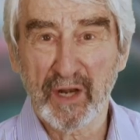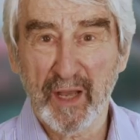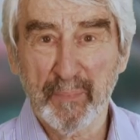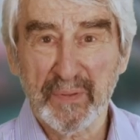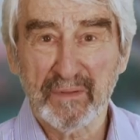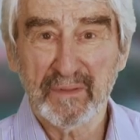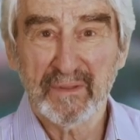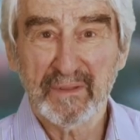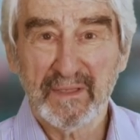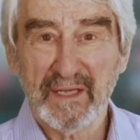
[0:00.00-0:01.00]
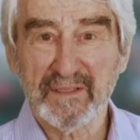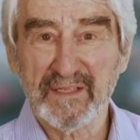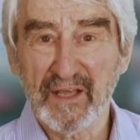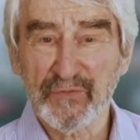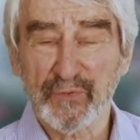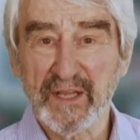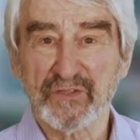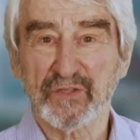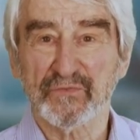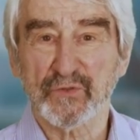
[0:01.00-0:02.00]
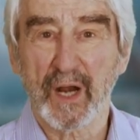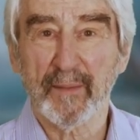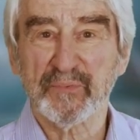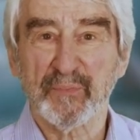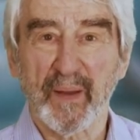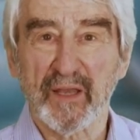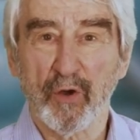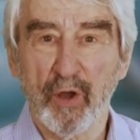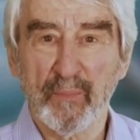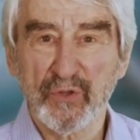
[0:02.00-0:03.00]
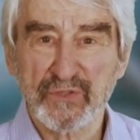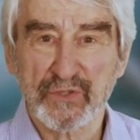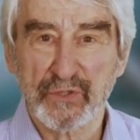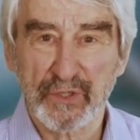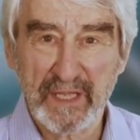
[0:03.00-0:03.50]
gone up, and death rates have dropped by almost